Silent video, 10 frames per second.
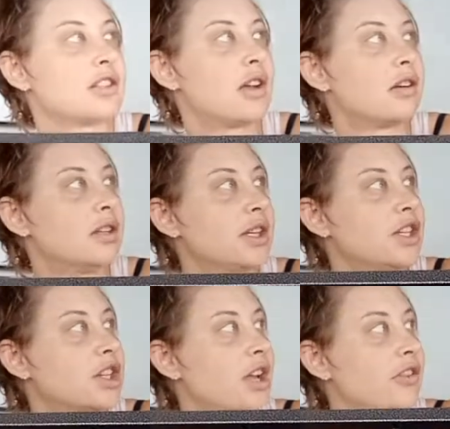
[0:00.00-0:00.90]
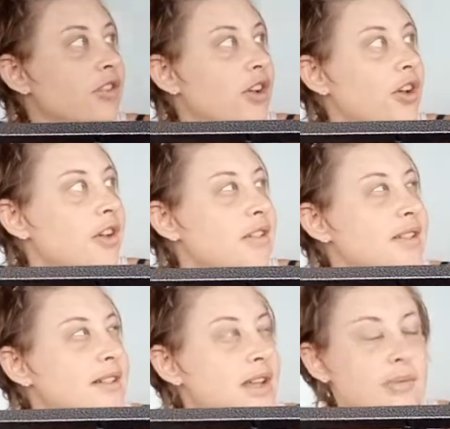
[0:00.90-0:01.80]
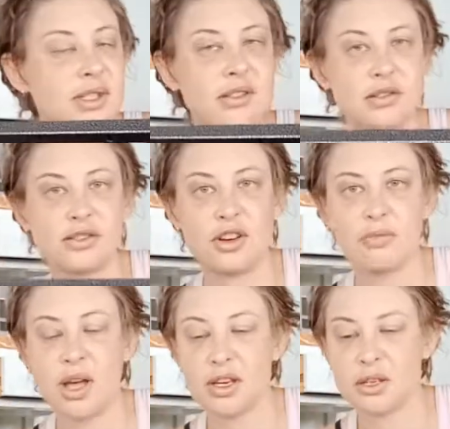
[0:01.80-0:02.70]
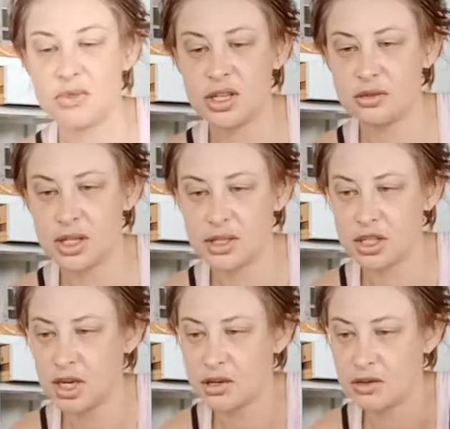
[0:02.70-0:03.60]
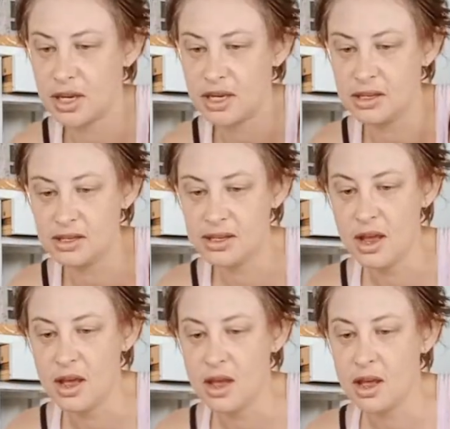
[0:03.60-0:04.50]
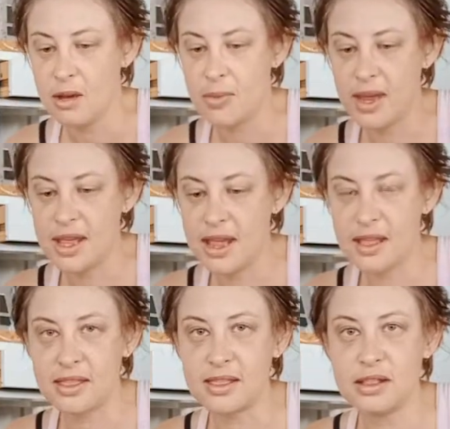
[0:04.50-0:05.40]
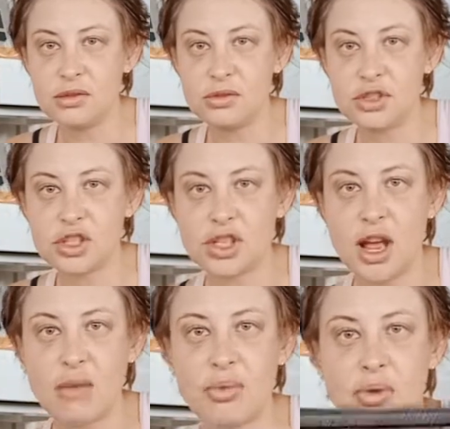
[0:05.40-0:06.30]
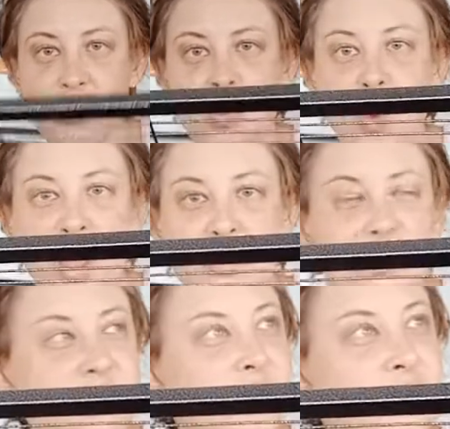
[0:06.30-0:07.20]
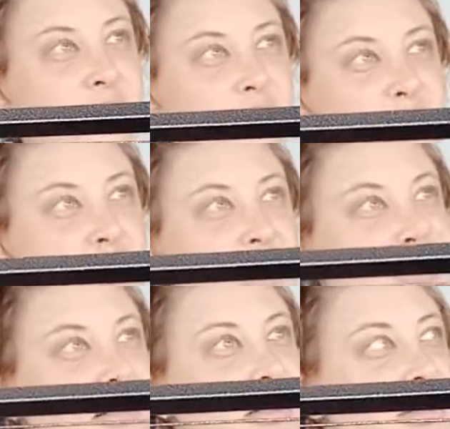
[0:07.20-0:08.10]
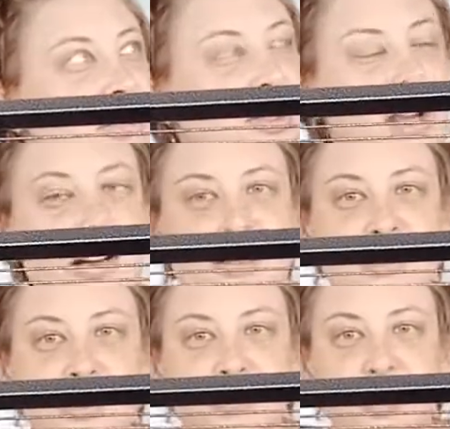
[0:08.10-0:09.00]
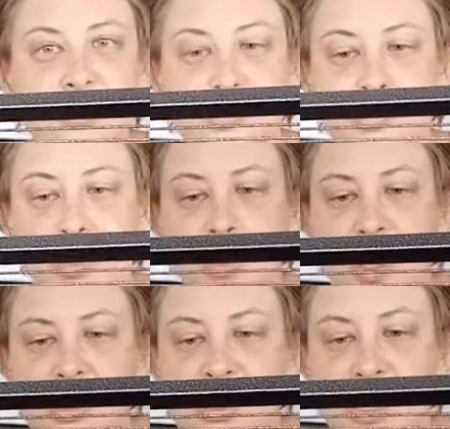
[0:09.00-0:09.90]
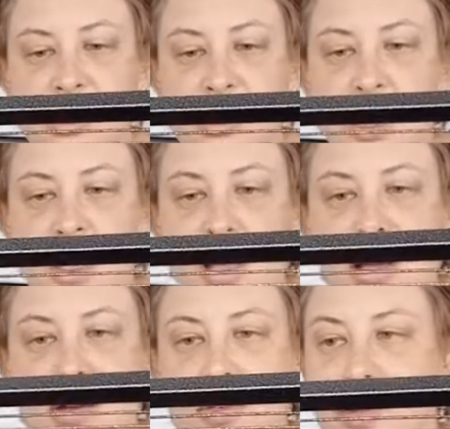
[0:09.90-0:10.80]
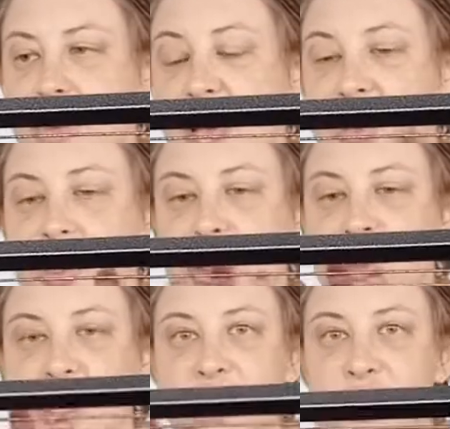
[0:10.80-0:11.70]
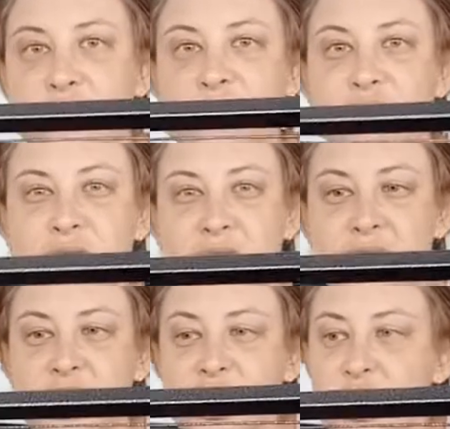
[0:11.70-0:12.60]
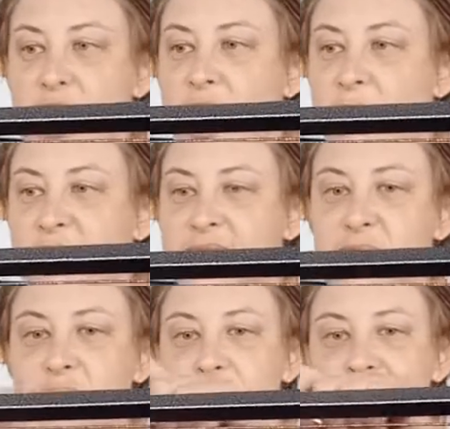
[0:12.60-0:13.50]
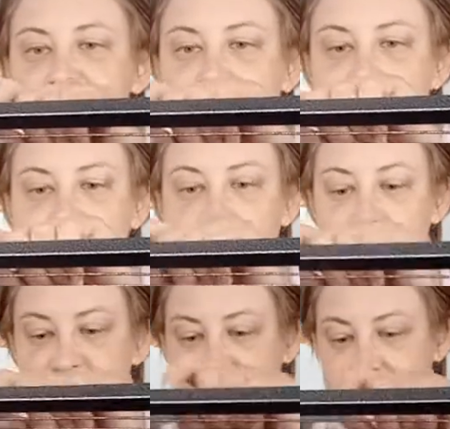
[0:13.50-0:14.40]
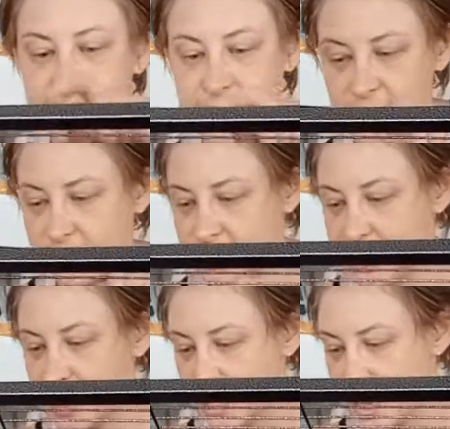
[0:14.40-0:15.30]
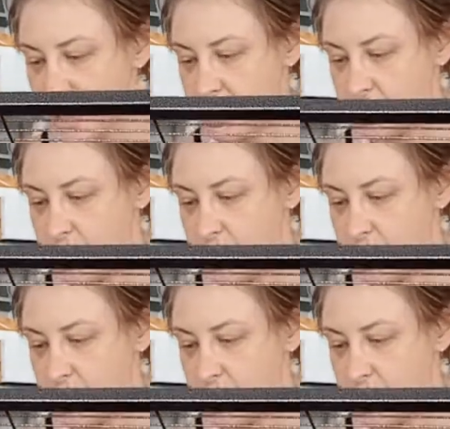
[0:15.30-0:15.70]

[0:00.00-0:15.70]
thoroughly check for hers. Scamp's not so much. I might do another check on his. But yeah, the little sharp welds, little chunks left over from the welding or the powder coating is really sharp at some point. Some little pieces just sticking out,